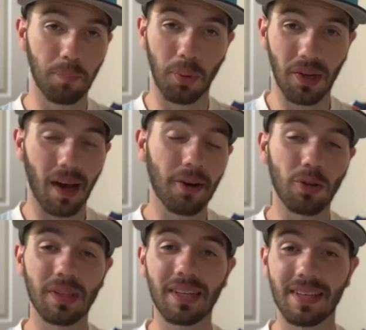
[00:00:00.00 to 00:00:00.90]
But not
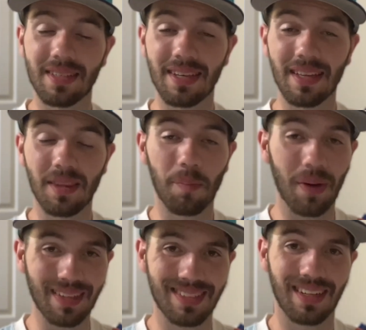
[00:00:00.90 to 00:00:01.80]
only is he the
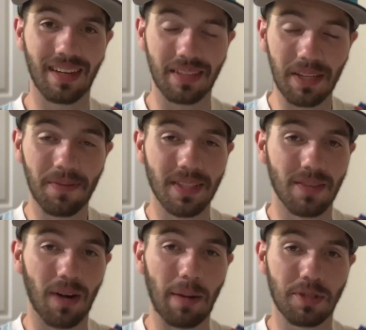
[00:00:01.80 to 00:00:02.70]
best
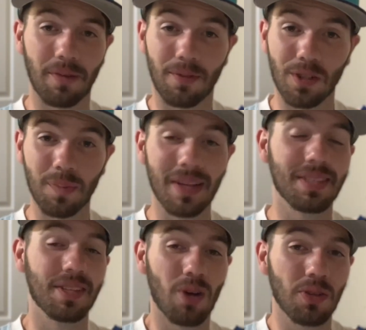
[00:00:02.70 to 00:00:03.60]
defensive option at first base,
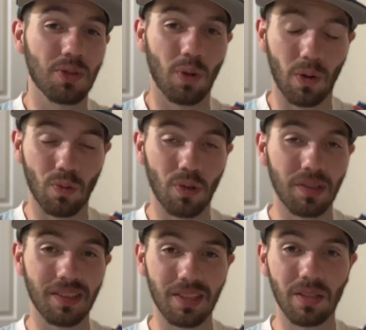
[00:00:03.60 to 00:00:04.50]
he's also a
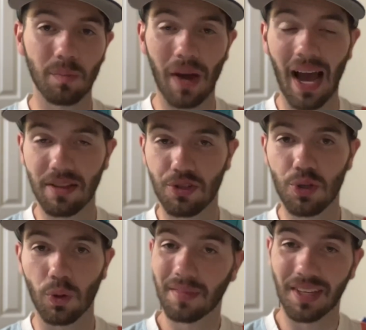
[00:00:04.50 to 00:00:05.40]
really good bat
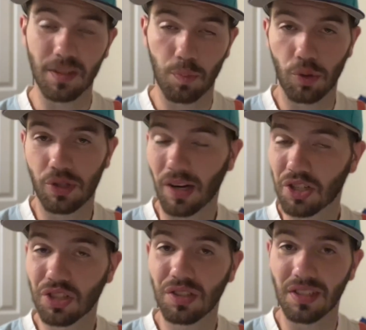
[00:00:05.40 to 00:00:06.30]
too. His
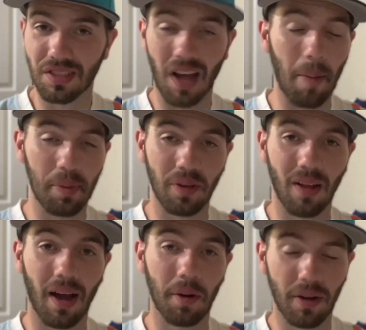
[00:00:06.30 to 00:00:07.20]
production is top of the
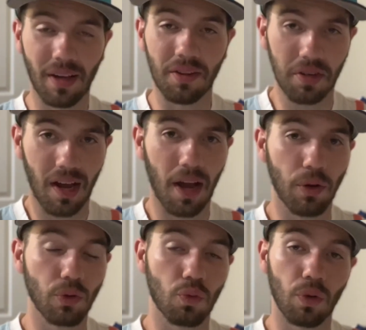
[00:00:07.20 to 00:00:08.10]
line. Another guy
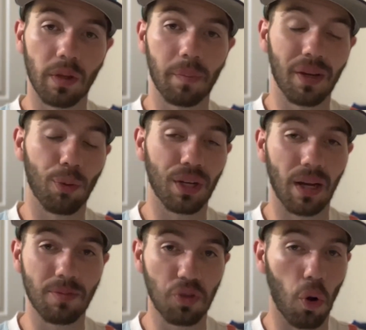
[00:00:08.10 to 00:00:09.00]
who's really big when it
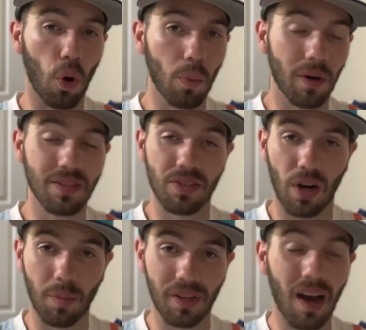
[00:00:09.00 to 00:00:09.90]
comes to home runs and
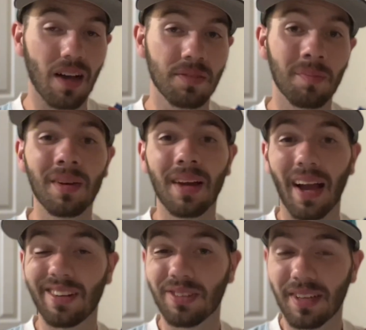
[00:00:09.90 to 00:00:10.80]
RBIs.
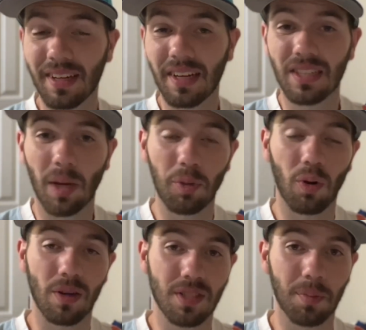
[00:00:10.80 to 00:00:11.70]
And you're getting a
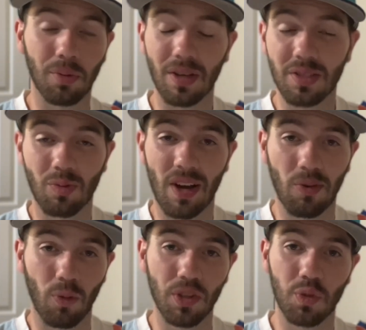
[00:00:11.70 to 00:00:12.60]
WRC plus
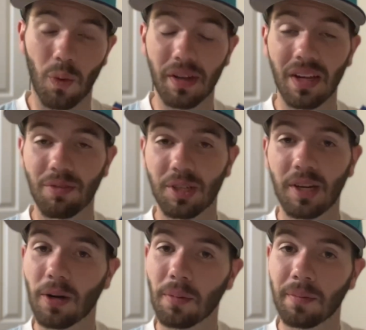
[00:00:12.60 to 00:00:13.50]
around 120 every
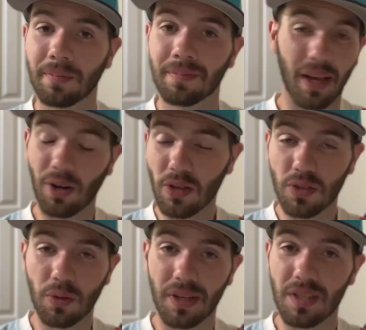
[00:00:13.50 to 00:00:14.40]
year. And
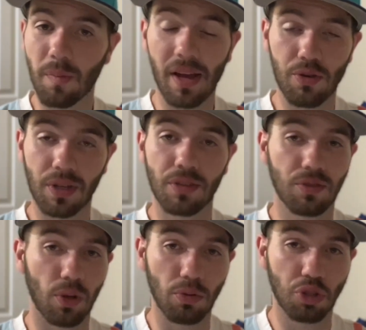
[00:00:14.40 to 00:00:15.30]
also his metrics
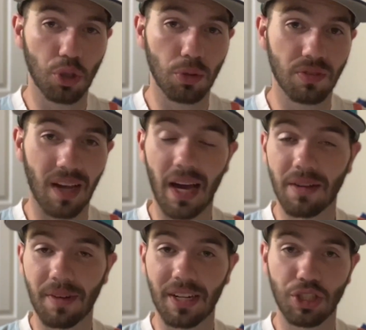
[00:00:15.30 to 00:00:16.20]
don't show sign
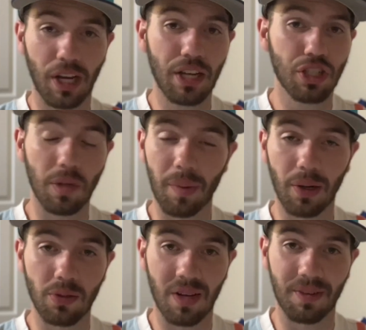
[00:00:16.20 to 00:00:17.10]
of any change. He
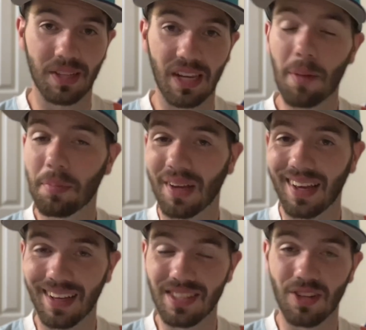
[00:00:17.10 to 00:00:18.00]
barrels everything up.
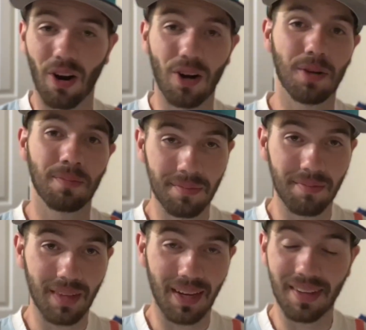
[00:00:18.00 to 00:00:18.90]
He hits it hard.
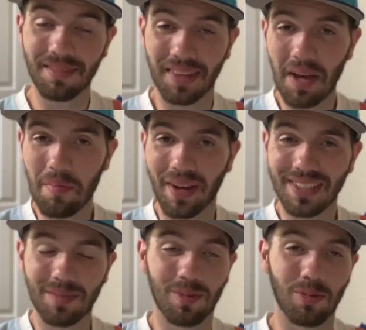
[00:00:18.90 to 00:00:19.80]
And that
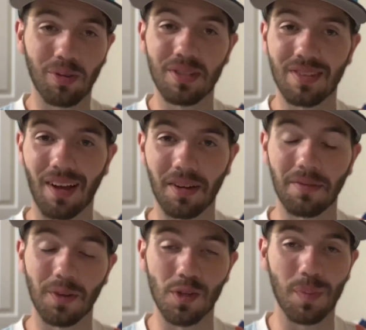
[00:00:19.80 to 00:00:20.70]
makes him a really solid
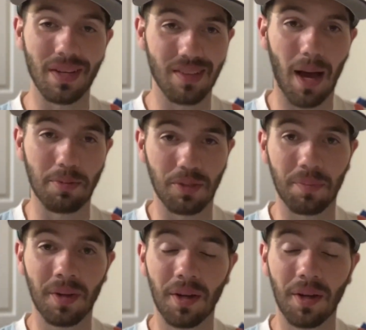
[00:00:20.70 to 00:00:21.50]
first base option.